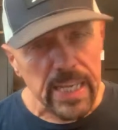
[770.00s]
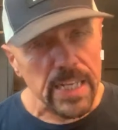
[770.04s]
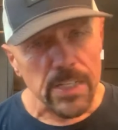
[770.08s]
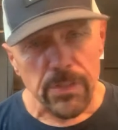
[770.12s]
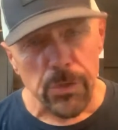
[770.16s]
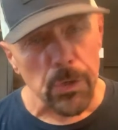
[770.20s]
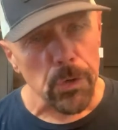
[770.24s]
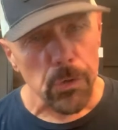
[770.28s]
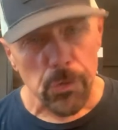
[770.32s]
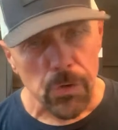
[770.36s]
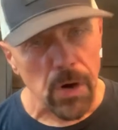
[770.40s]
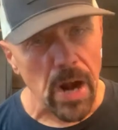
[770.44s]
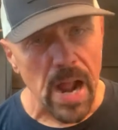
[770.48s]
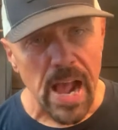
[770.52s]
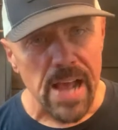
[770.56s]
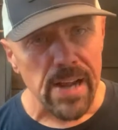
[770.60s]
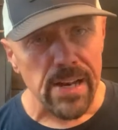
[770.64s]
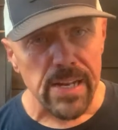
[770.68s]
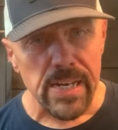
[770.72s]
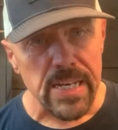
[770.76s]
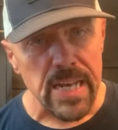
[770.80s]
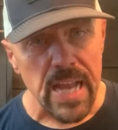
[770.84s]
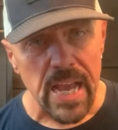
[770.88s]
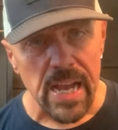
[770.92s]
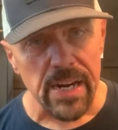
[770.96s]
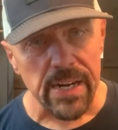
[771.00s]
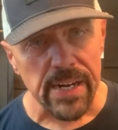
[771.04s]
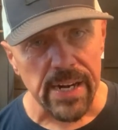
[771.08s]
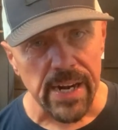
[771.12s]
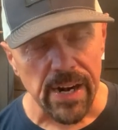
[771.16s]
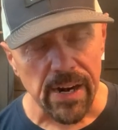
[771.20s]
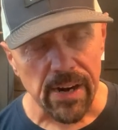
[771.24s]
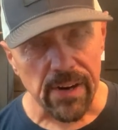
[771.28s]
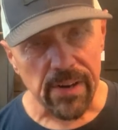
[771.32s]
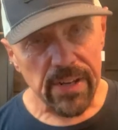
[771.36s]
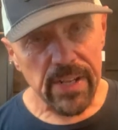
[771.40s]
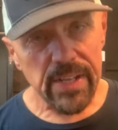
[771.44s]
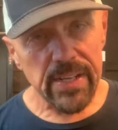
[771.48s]
get too crowded down
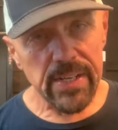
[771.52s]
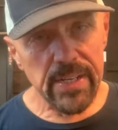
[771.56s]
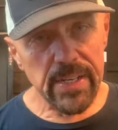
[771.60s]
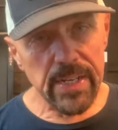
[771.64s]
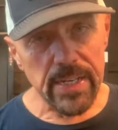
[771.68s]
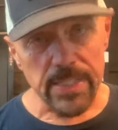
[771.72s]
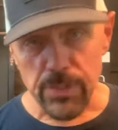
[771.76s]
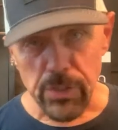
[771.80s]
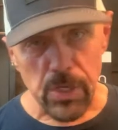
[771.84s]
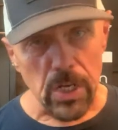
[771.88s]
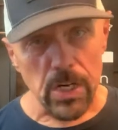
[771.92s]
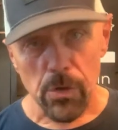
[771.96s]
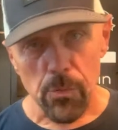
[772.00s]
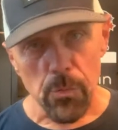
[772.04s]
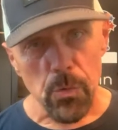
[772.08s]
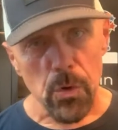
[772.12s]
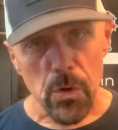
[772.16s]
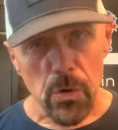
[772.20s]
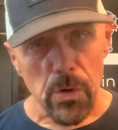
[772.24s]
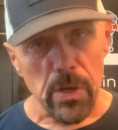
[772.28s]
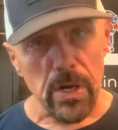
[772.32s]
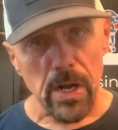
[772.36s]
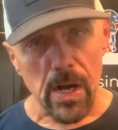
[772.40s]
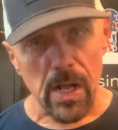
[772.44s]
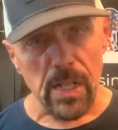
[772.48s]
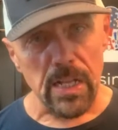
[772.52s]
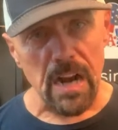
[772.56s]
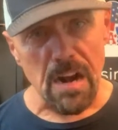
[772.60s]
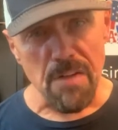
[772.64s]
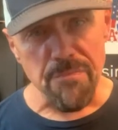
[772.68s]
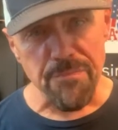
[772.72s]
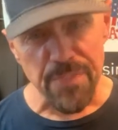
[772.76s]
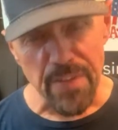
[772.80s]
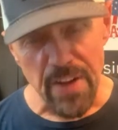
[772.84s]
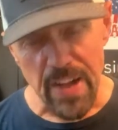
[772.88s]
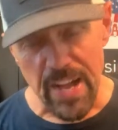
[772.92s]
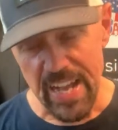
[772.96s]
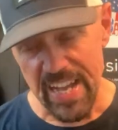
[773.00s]
here, and it's going to ruin all our
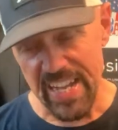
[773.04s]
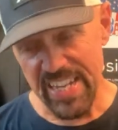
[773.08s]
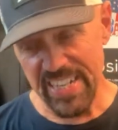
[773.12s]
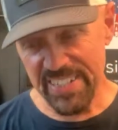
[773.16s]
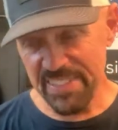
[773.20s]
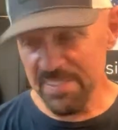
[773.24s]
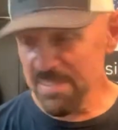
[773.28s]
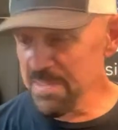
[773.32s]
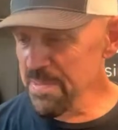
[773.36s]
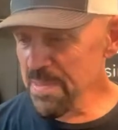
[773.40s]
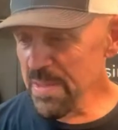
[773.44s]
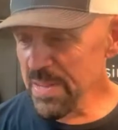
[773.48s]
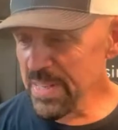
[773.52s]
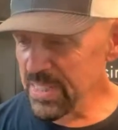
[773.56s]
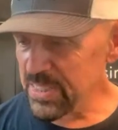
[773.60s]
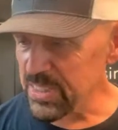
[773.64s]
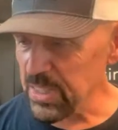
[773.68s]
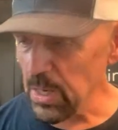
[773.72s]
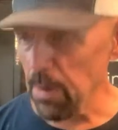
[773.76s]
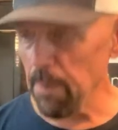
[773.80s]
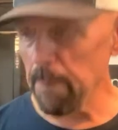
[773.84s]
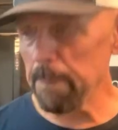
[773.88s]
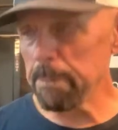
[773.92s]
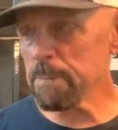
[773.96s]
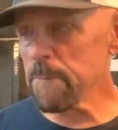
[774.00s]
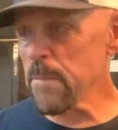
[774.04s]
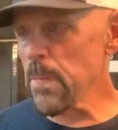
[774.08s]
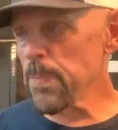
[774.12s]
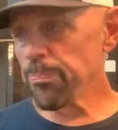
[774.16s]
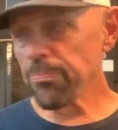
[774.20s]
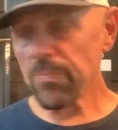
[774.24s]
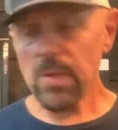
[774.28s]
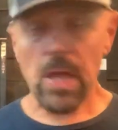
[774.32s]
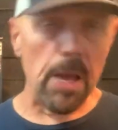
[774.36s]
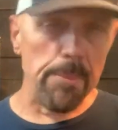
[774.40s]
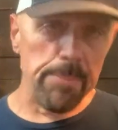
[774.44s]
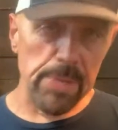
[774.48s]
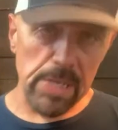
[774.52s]
fun. So
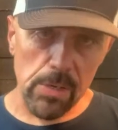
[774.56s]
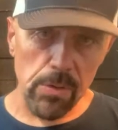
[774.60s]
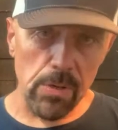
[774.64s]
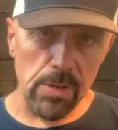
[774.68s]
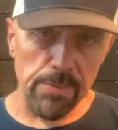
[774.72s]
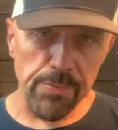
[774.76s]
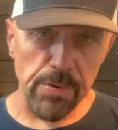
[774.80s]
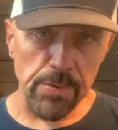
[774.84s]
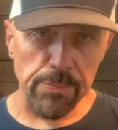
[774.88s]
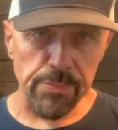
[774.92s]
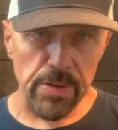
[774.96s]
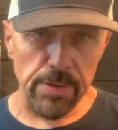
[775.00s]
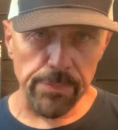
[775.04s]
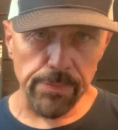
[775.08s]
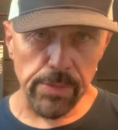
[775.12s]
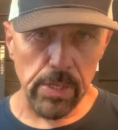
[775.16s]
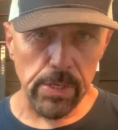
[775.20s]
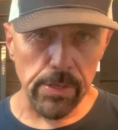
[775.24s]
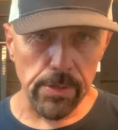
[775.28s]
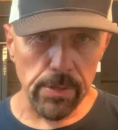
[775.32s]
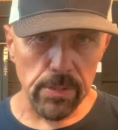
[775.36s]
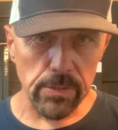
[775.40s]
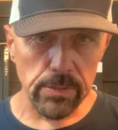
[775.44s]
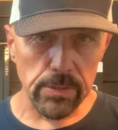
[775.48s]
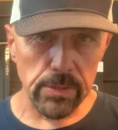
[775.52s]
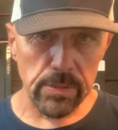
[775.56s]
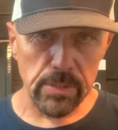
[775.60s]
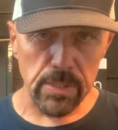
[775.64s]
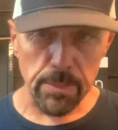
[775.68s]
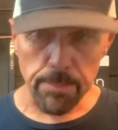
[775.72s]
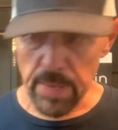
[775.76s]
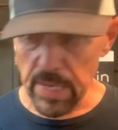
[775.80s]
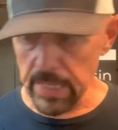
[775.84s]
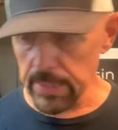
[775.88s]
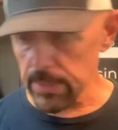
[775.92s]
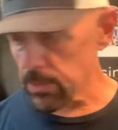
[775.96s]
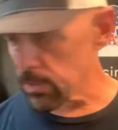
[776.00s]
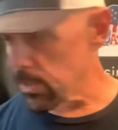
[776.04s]
I've been going for 50 years to
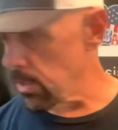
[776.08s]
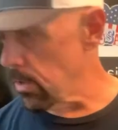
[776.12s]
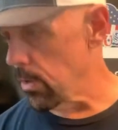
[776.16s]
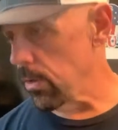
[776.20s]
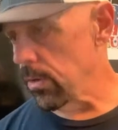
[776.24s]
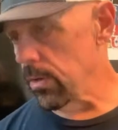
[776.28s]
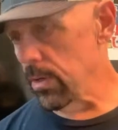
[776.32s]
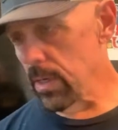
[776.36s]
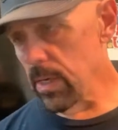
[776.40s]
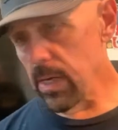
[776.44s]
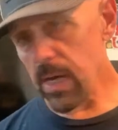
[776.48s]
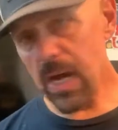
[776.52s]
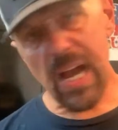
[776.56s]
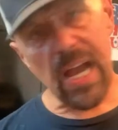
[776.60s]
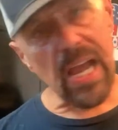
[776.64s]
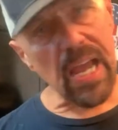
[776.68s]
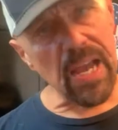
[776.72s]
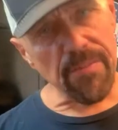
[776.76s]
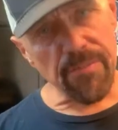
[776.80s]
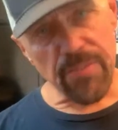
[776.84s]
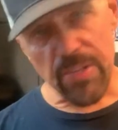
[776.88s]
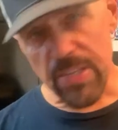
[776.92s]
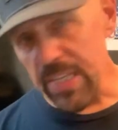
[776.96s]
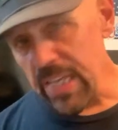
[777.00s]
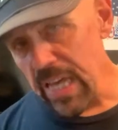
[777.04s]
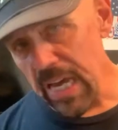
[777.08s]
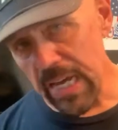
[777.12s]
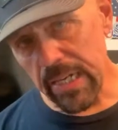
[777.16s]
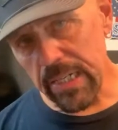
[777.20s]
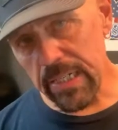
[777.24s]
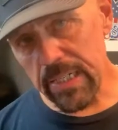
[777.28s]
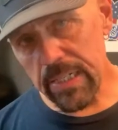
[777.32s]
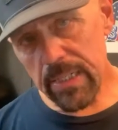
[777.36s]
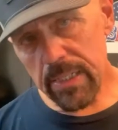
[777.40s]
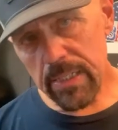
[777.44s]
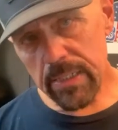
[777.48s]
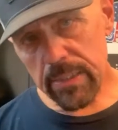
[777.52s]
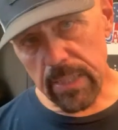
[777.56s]
Mexico. I have
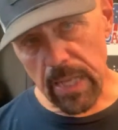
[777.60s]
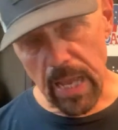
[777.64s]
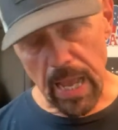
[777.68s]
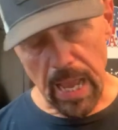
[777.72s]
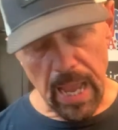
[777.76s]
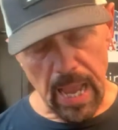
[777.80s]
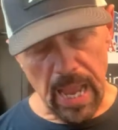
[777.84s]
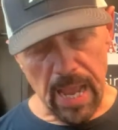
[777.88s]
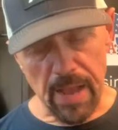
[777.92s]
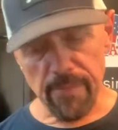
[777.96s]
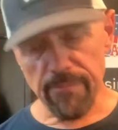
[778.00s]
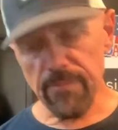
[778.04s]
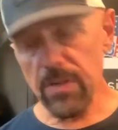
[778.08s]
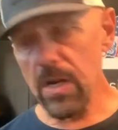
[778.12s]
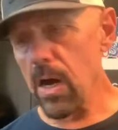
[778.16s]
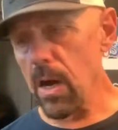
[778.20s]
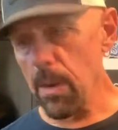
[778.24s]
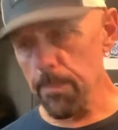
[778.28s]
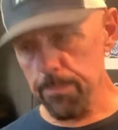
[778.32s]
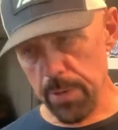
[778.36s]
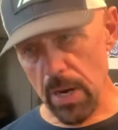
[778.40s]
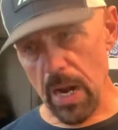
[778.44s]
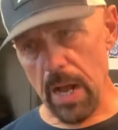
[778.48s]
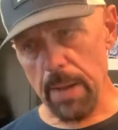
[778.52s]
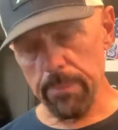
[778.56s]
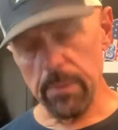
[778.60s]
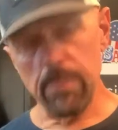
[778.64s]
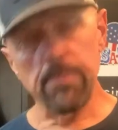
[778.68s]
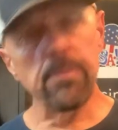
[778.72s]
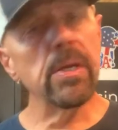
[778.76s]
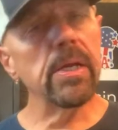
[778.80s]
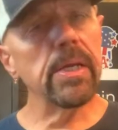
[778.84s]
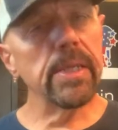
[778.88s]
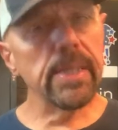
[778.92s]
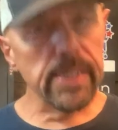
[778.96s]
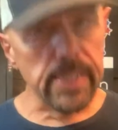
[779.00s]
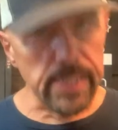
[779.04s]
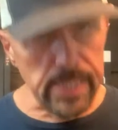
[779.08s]
yet to have a problem.
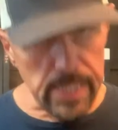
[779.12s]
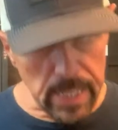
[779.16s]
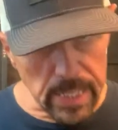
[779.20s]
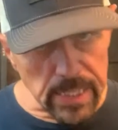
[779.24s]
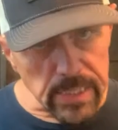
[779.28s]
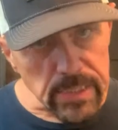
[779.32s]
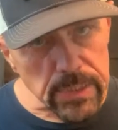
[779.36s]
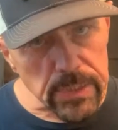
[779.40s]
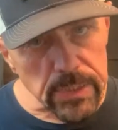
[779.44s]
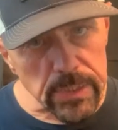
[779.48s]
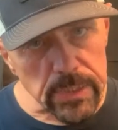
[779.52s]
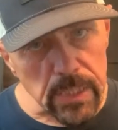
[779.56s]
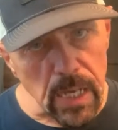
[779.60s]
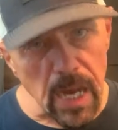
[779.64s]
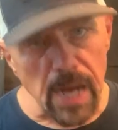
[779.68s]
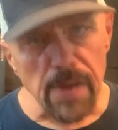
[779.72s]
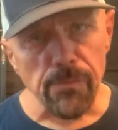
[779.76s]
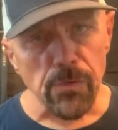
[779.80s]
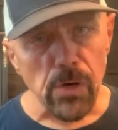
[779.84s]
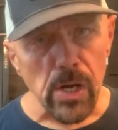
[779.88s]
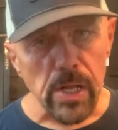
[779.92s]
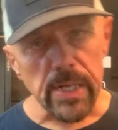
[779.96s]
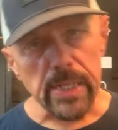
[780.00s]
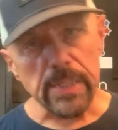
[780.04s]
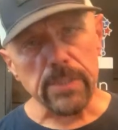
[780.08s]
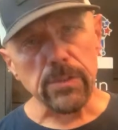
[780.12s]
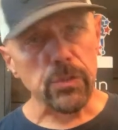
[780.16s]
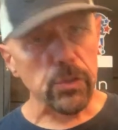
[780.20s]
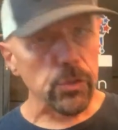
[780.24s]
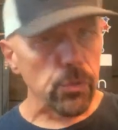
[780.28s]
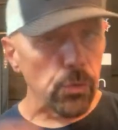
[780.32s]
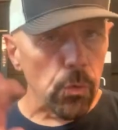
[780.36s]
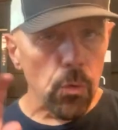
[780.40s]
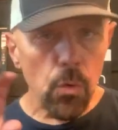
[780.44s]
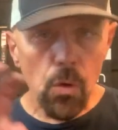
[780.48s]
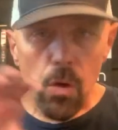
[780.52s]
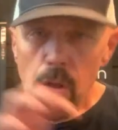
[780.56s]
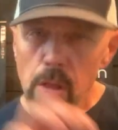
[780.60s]
Yes, I've run
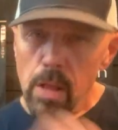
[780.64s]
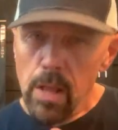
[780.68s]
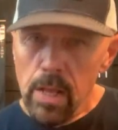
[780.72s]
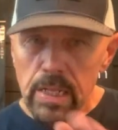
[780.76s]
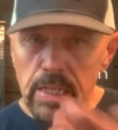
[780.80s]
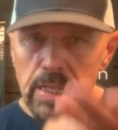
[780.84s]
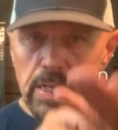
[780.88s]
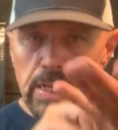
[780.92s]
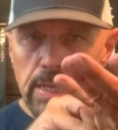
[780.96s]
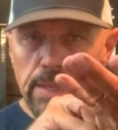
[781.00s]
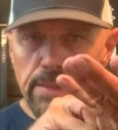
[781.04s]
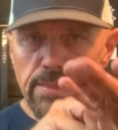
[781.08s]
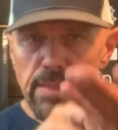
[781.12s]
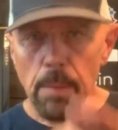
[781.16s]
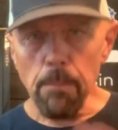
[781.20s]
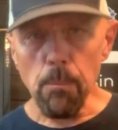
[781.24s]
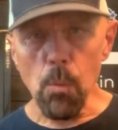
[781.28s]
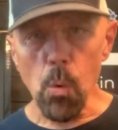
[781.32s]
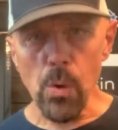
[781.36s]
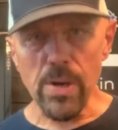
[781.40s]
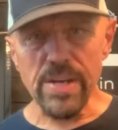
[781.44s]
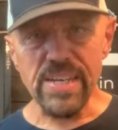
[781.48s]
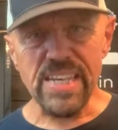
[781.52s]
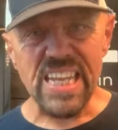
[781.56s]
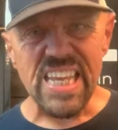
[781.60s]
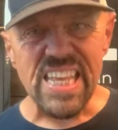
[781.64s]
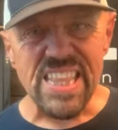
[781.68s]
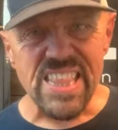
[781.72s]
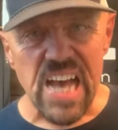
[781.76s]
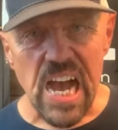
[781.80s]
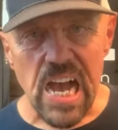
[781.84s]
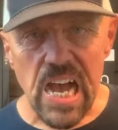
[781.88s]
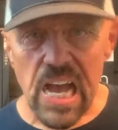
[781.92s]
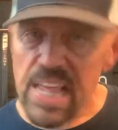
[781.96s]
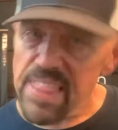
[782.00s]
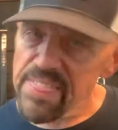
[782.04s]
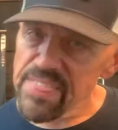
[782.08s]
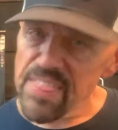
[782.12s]
into the
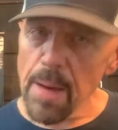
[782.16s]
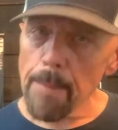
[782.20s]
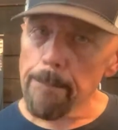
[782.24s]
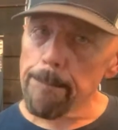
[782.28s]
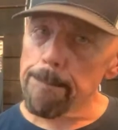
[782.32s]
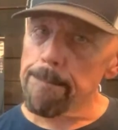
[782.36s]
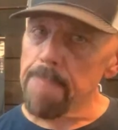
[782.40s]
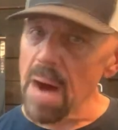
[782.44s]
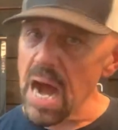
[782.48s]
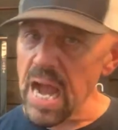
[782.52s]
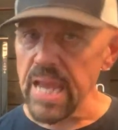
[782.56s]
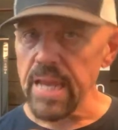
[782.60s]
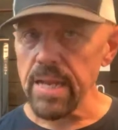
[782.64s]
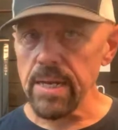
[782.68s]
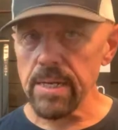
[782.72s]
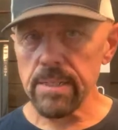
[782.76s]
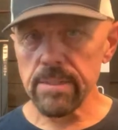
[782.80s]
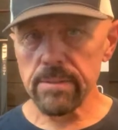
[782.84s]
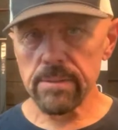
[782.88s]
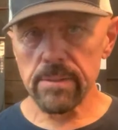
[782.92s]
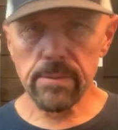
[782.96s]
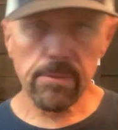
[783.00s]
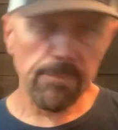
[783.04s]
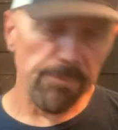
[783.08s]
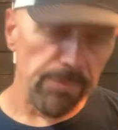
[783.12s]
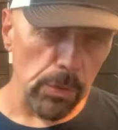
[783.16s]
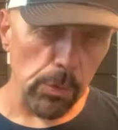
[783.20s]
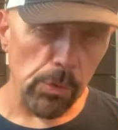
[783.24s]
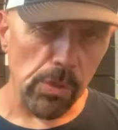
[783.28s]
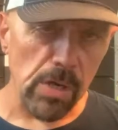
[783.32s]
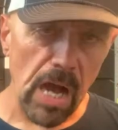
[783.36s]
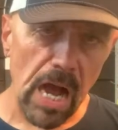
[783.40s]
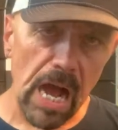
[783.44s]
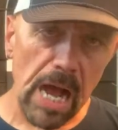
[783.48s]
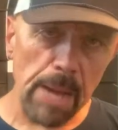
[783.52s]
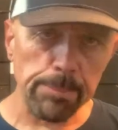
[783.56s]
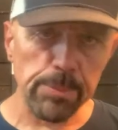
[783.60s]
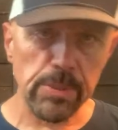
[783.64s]
mordida, the bite, a few
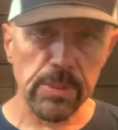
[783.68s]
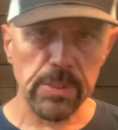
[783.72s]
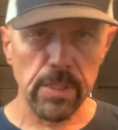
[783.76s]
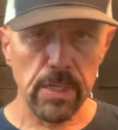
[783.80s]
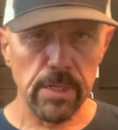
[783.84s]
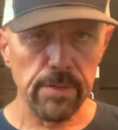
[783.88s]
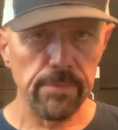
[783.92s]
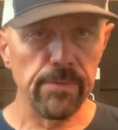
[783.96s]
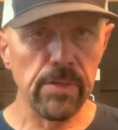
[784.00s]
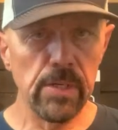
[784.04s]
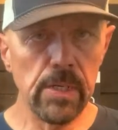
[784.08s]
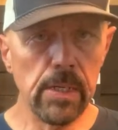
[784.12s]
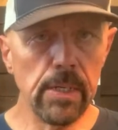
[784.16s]
cops that have